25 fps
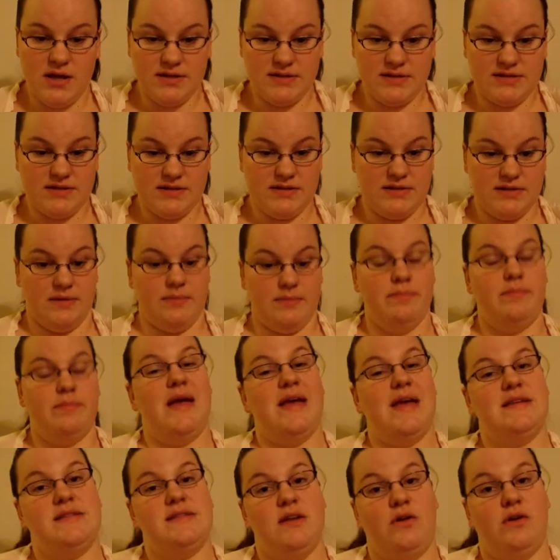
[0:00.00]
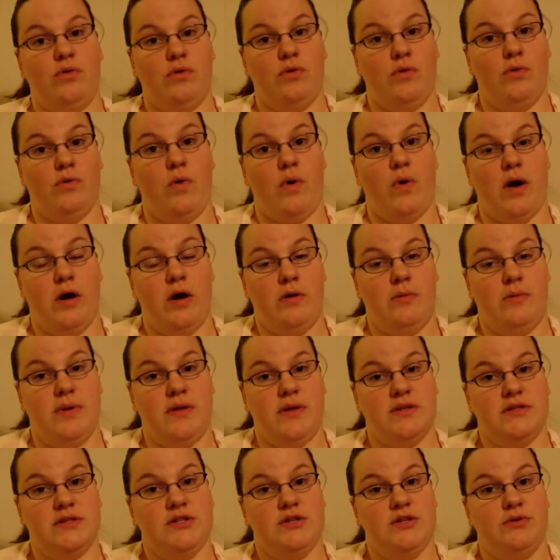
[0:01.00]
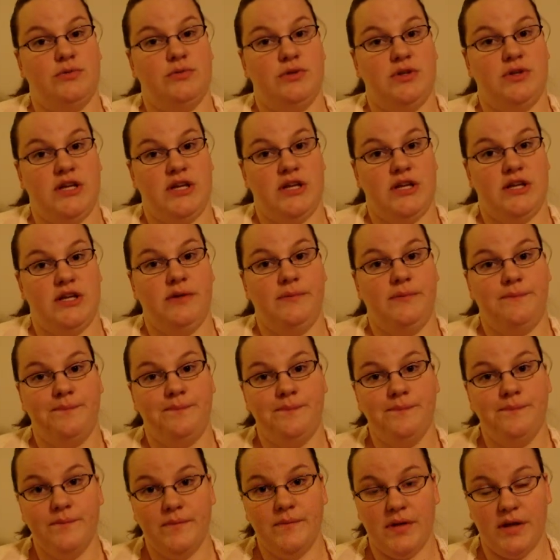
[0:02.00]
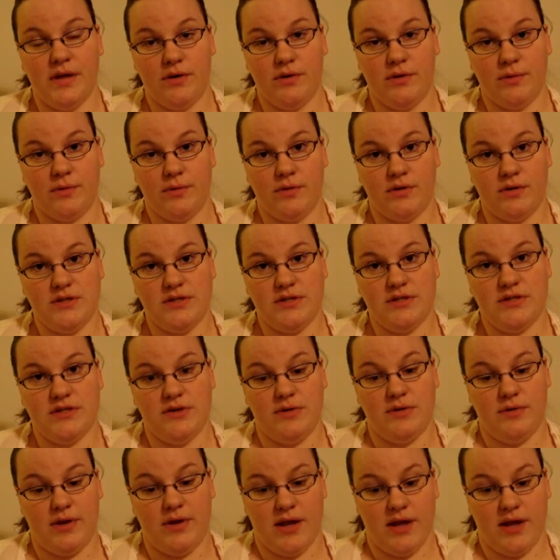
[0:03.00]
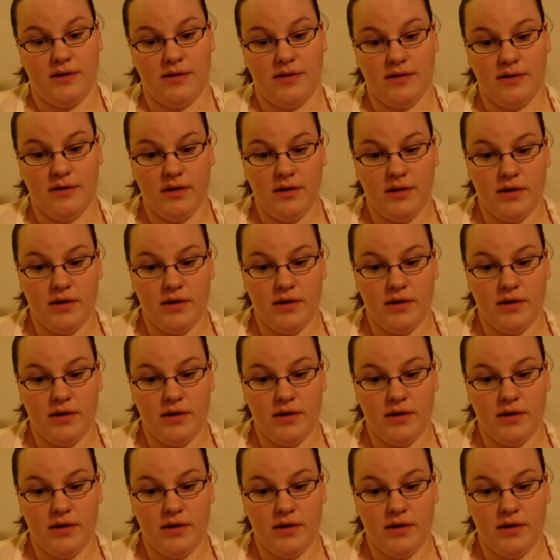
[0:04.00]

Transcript: Some basic requirements you'll need in order to donate.